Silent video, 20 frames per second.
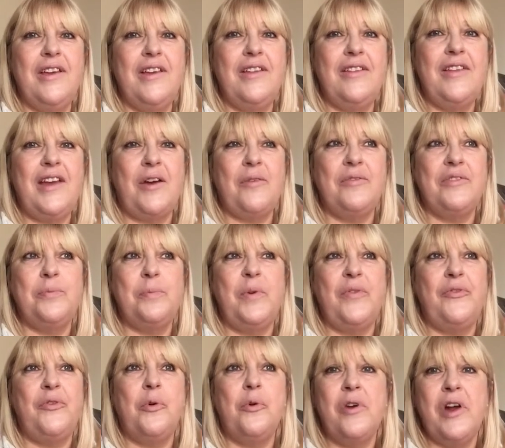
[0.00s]
That was
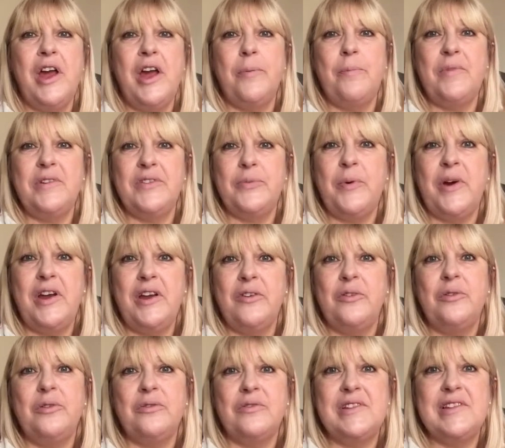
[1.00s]
before I had my spinal
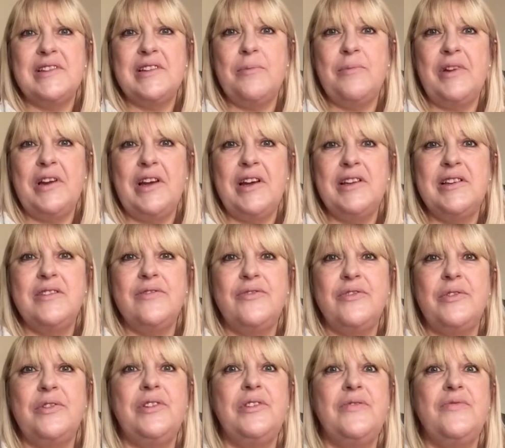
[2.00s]
cord stimulator
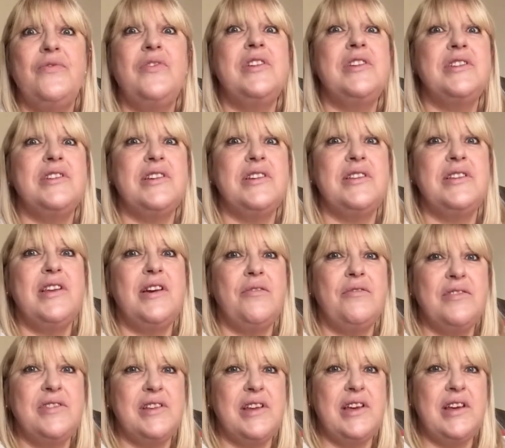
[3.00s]
fitted. That
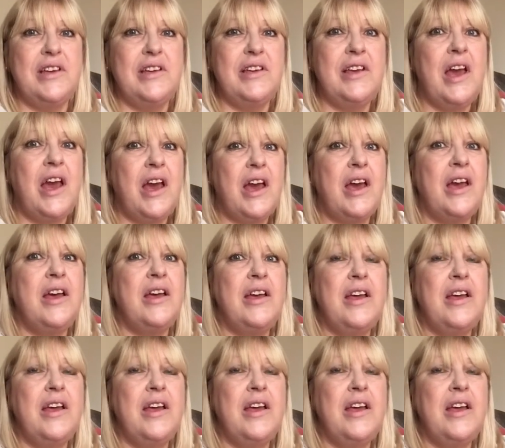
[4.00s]
was it. Yeah.